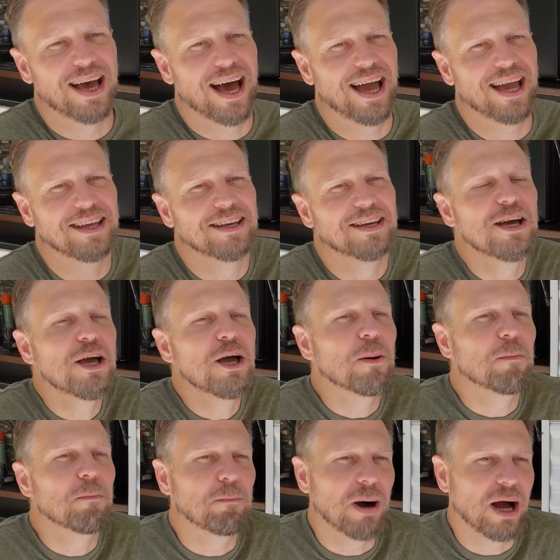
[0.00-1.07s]
Hi,
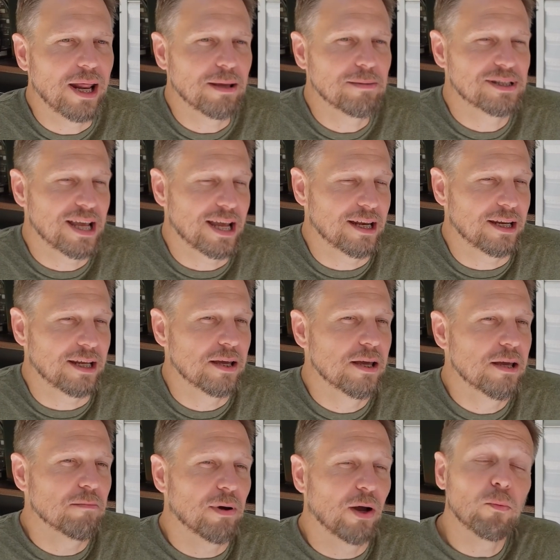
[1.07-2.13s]
my name's Andy.
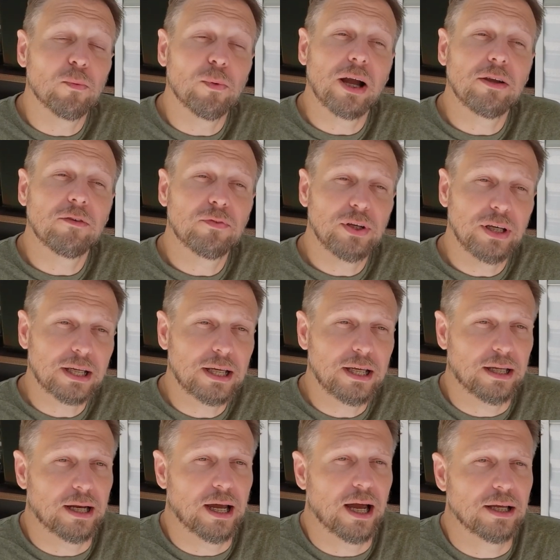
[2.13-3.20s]
My wife Nikki
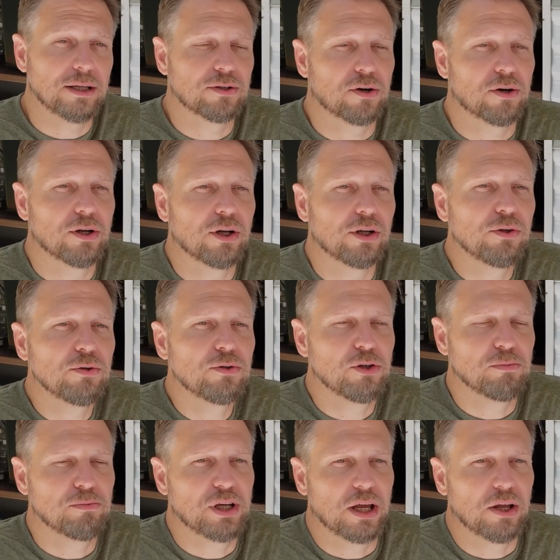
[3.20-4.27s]
and I started a
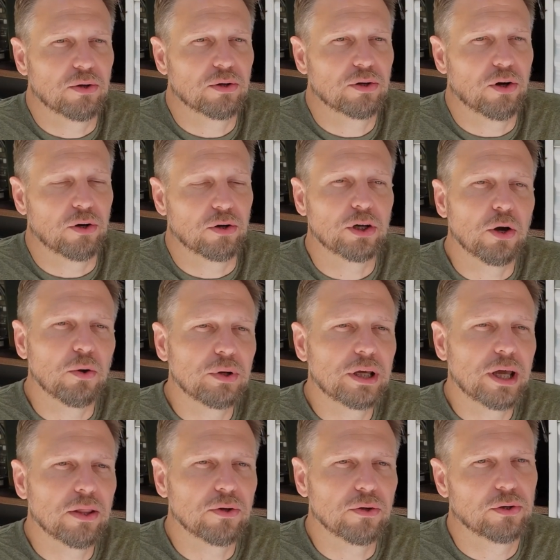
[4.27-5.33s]
YouTube channel called Go
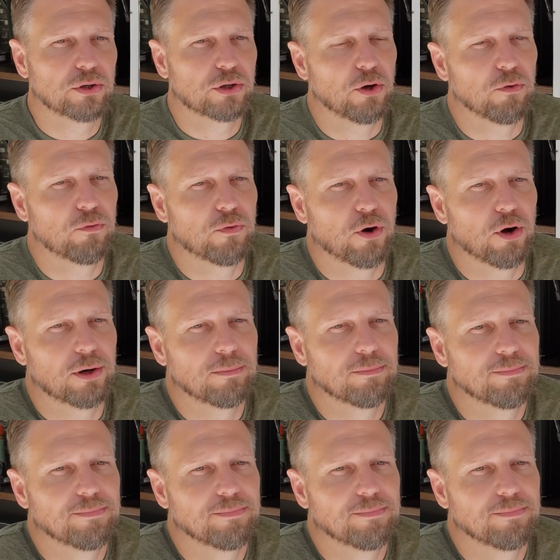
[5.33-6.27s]
Together, Go Far.